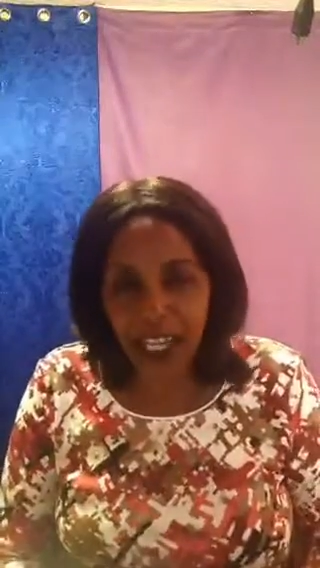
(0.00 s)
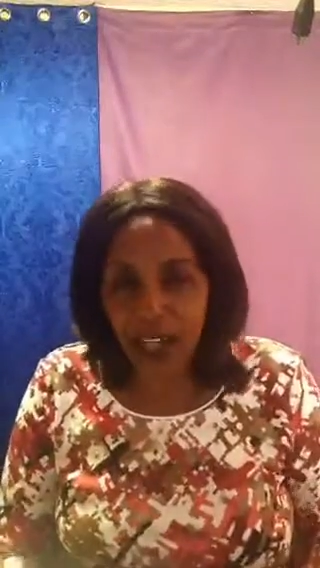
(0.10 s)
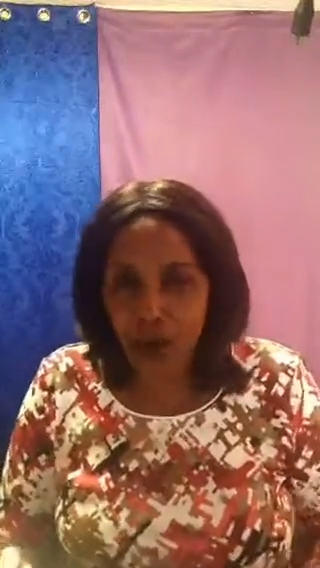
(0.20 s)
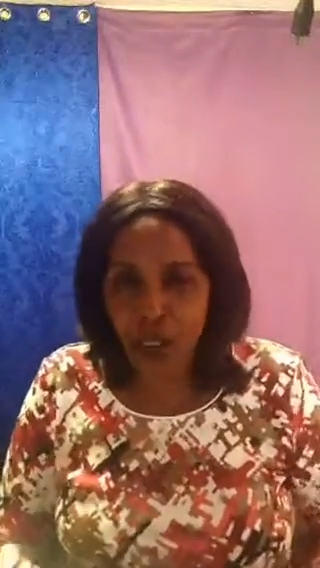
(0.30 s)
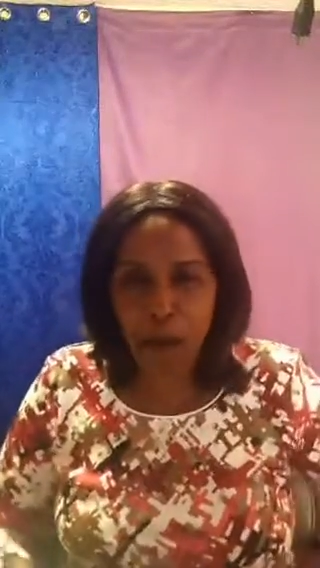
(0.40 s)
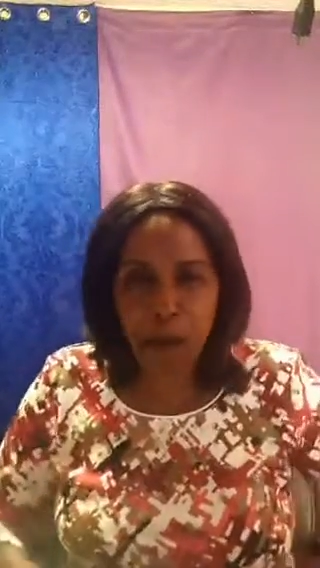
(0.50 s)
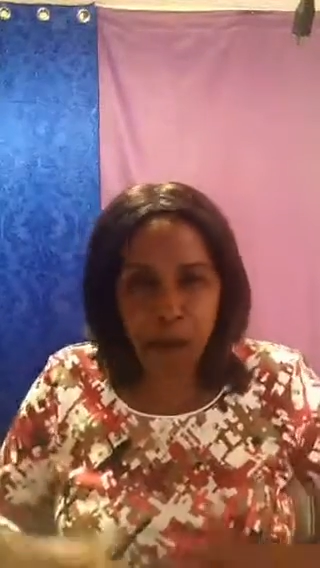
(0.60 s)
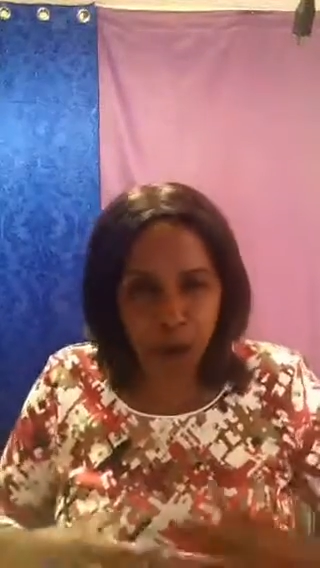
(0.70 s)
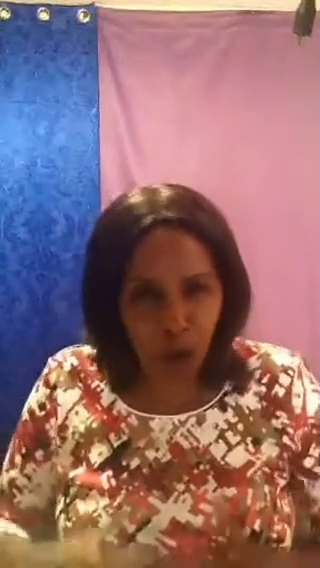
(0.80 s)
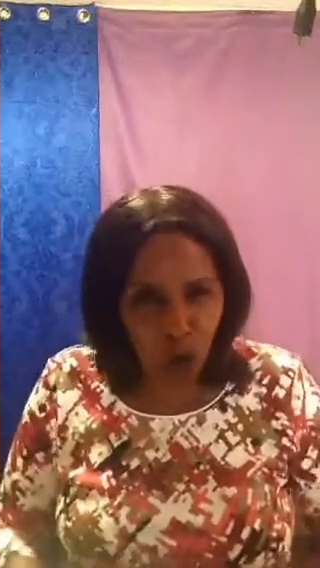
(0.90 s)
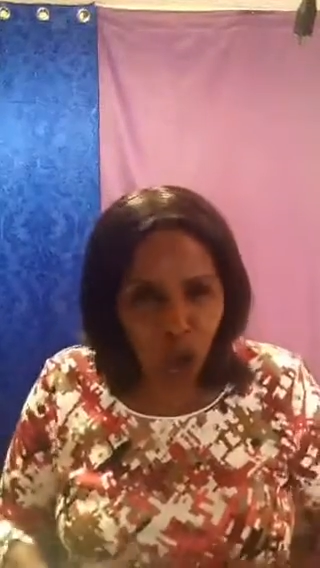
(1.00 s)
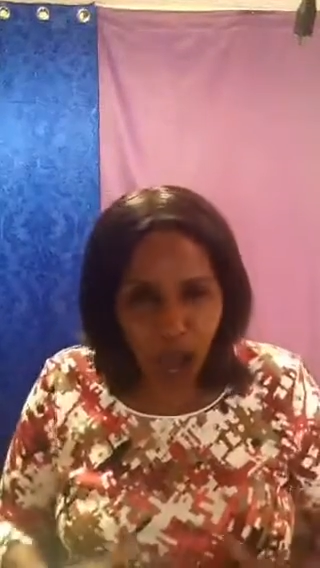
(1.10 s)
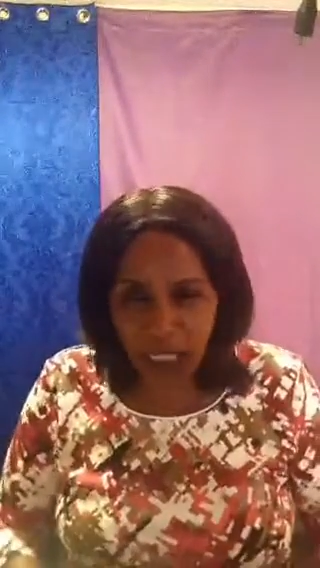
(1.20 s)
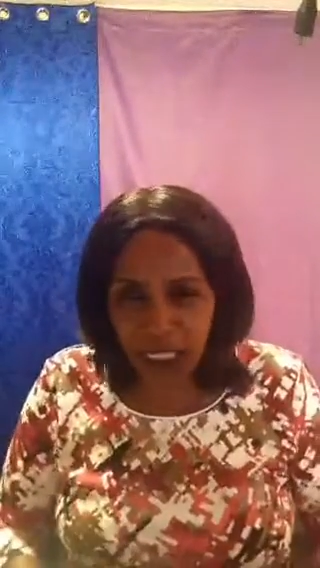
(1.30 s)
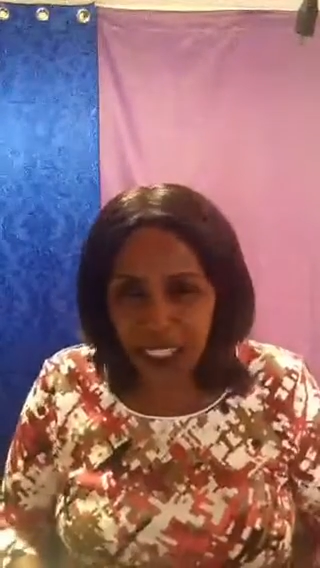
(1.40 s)
You say,
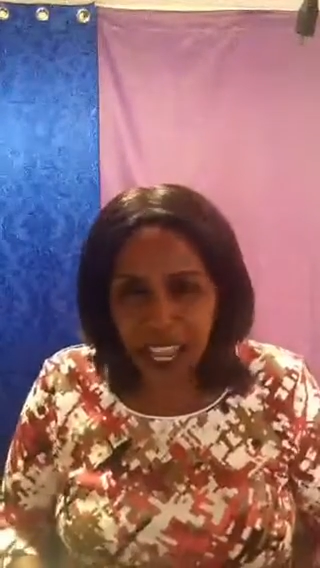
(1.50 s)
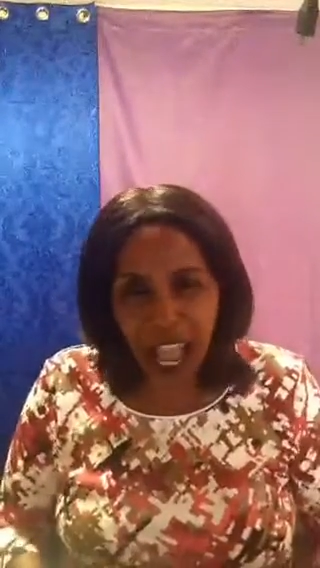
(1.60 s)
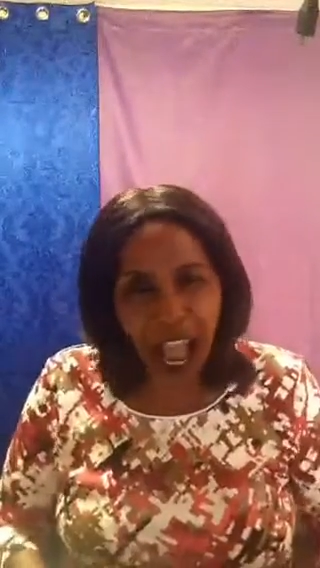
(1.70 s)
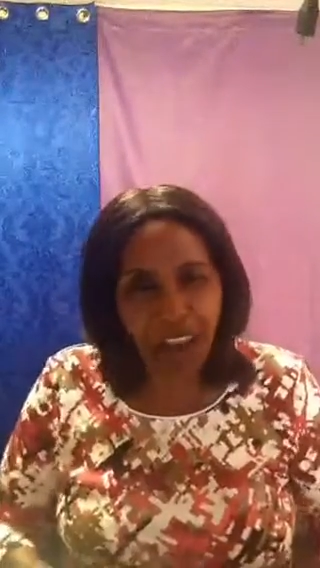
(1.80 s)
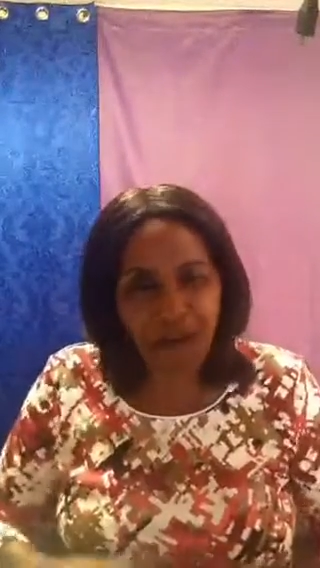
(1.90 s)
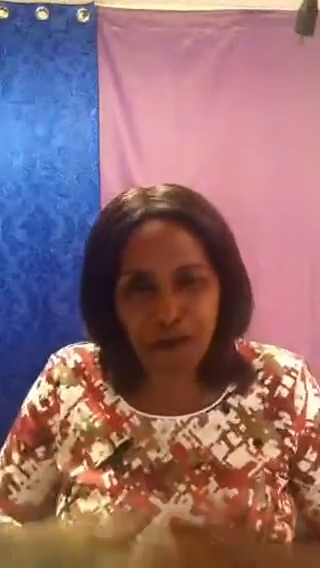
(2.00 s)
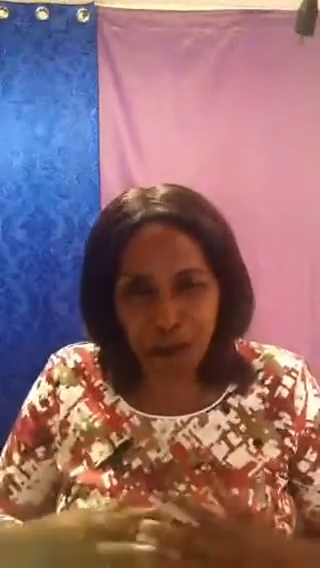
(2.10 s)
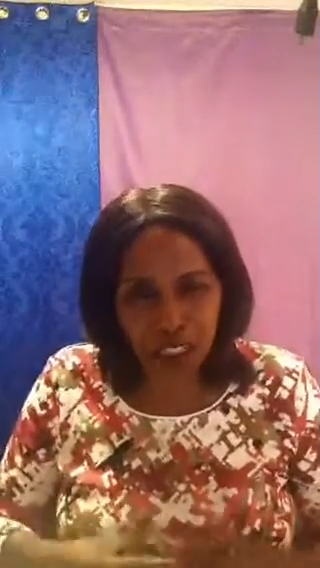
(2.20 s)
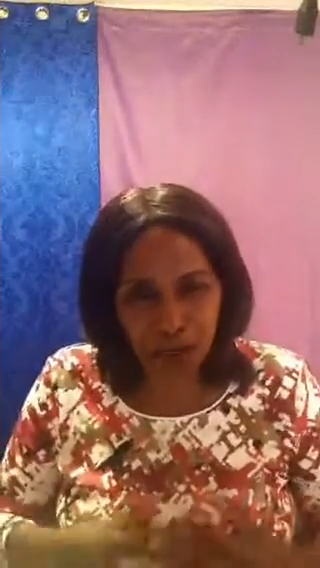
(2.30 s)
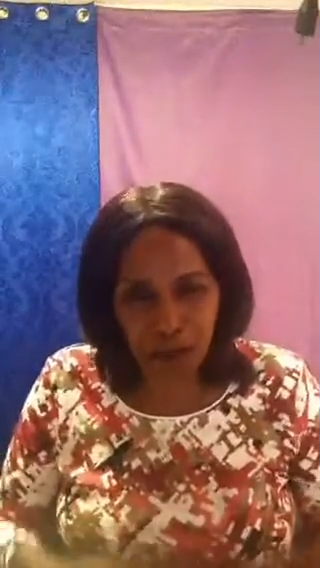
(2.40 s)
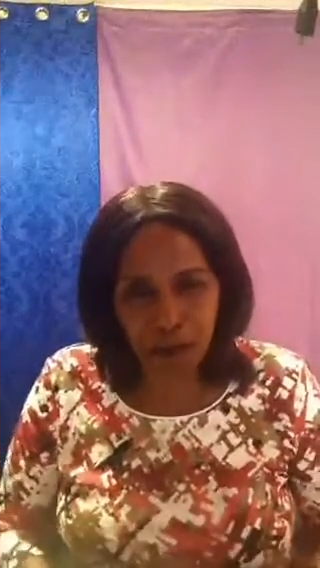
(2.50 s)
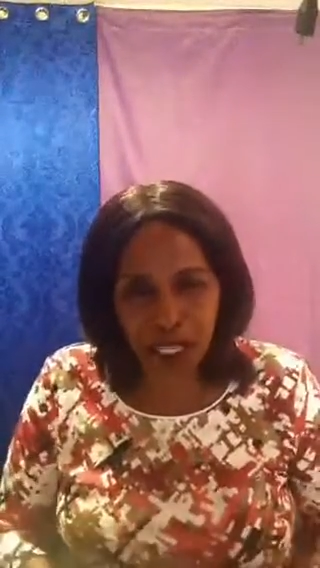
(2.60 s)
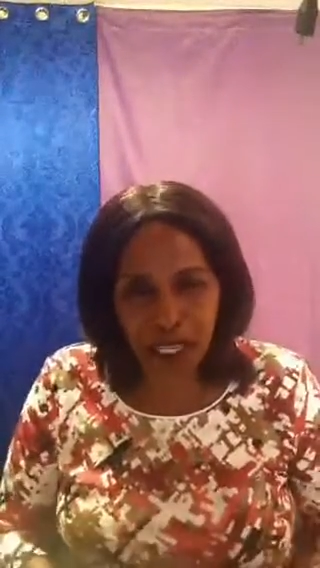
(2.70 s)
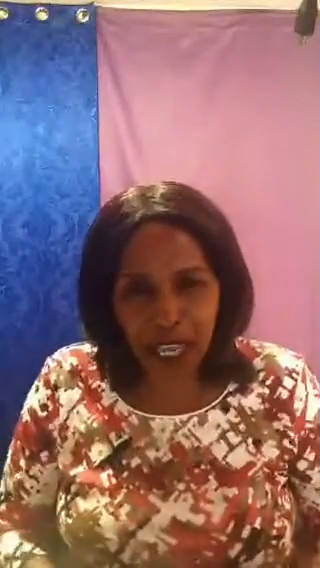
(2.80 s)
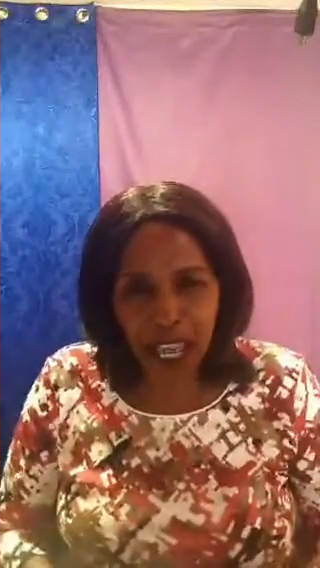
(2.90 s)
God, have mass on me.